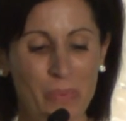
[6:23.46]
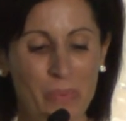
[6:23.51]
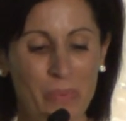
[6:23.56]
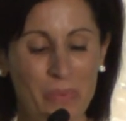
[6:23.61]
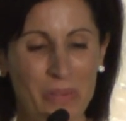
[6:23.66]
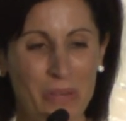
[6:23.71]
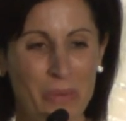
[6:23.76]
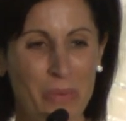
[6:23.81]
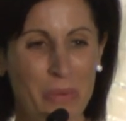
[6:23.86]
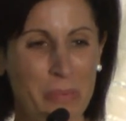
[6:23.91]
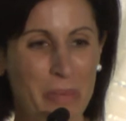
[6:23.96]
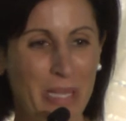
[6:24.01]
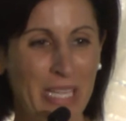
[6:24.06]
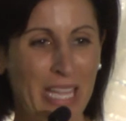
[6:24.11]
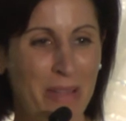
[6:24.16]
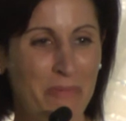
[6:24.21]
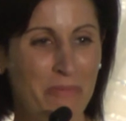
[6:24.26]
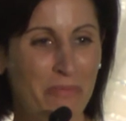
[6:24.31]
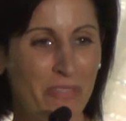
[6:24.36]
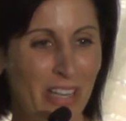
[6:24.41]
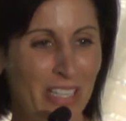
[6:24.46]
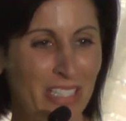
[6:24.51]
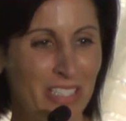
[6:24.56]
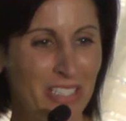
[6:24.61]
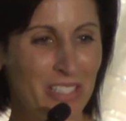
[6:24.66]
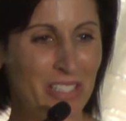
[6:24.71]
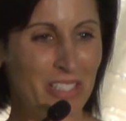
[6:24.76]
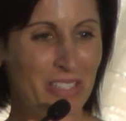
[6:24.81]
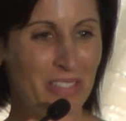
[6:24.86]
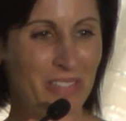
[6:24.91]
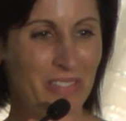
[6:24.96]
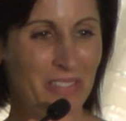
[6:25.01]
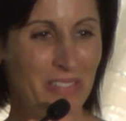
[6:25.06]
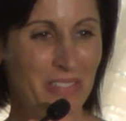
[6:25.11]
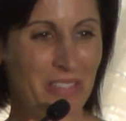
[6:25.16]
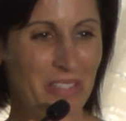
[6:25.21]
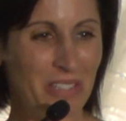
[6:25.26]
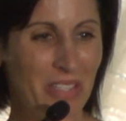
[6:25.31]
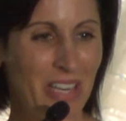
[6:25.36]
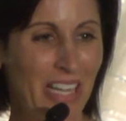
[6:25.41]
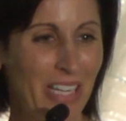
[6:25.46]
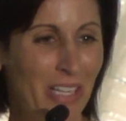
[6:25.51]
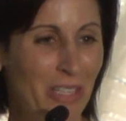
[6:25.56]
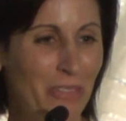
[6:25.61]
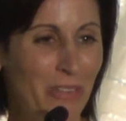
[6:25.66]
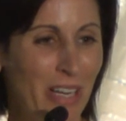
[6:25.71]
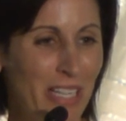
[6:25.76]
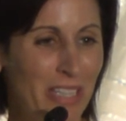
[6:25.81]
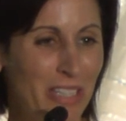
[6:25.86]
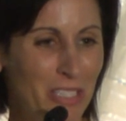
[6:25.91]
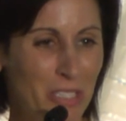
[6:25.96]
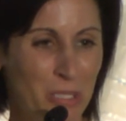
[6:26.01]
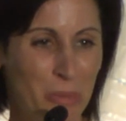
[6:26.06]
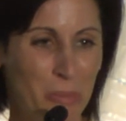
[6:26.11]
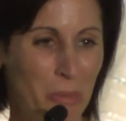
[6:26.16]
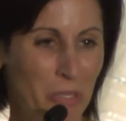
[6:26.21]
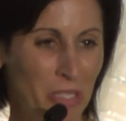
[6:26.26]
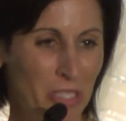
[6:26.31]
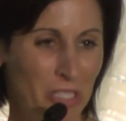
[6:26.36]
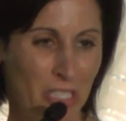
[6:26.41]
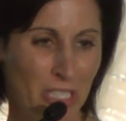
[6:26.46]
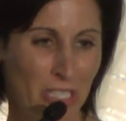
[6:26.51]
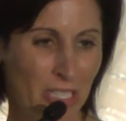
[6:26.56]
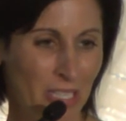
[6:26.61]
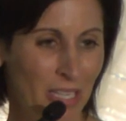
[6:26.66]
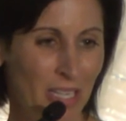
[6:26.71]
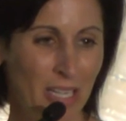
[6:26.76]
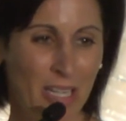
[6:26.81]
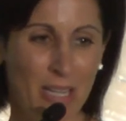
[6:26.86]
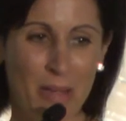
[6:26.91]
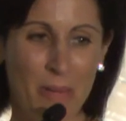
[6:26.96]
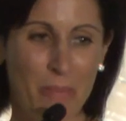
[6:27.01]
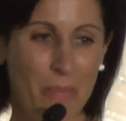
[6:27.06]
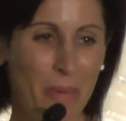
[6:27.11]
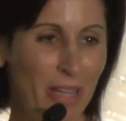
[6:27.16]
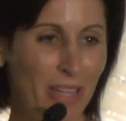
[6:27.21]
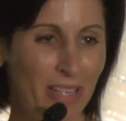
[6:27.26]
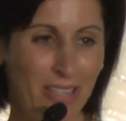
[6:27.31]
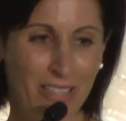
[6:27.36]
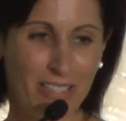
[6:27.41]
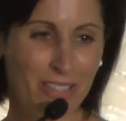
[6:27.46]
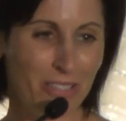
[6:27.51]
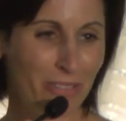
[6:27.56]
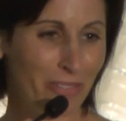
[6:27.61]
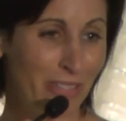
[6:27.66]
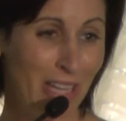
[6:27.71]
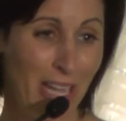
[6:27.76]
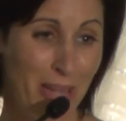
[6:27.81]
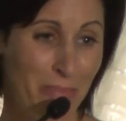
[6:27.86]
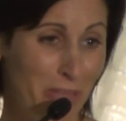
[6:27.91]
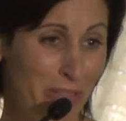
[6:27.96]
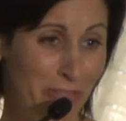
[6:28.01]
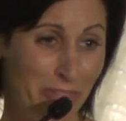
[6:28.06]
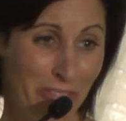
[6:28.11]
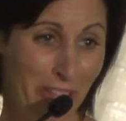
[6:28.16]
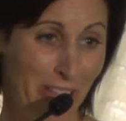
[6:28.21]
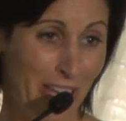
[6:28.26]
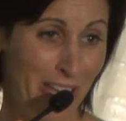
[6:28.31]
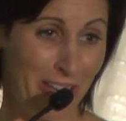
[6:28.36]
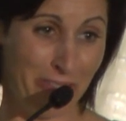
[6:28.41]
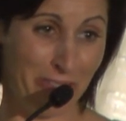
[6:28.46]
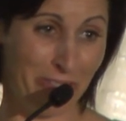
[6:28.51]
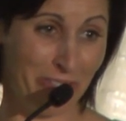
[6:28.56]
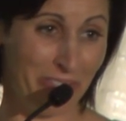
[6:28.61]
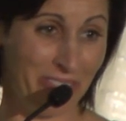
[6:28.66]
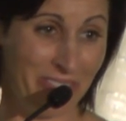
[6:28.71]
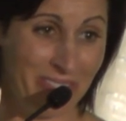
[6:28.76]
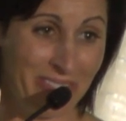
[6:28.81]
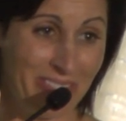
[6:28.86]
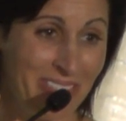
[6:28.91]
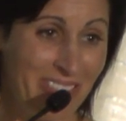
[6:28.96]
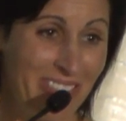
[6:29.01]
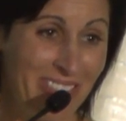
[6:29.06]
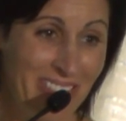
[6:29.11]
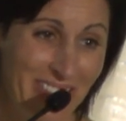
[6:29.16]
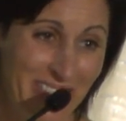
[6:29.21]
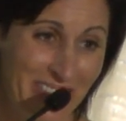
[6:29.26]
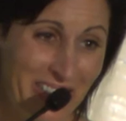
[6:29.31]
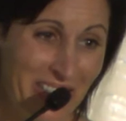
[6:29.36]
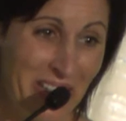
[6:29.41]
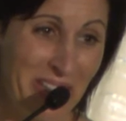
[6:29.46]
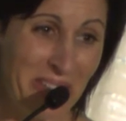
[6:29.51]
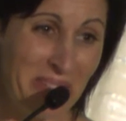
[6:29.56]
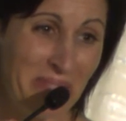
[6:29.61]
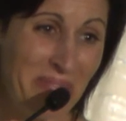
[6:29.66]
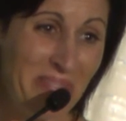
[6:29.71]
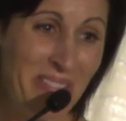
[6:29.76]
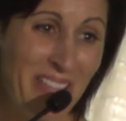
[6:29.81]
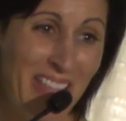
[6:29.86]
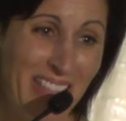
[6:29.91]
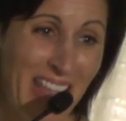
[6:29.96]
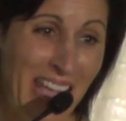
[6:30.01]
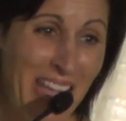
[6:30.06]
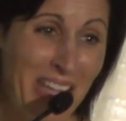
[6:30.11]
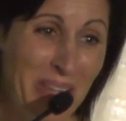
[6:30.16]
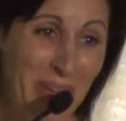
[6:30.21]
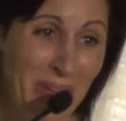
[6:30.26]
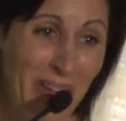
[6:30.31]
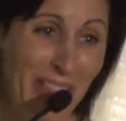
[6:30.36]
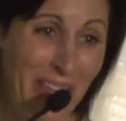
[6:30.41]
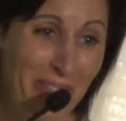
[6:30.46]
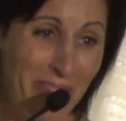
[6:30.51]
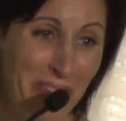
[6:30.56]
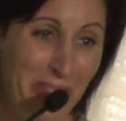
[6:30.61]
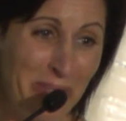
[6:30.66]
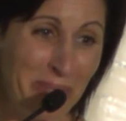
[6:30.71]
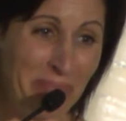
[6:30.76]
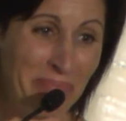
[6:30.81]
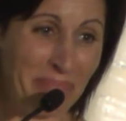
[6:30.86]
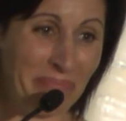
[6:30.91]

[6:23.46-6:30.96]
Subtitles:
you know, we became friends so that I could write this book, but you've got me for life. So thank you, I love you.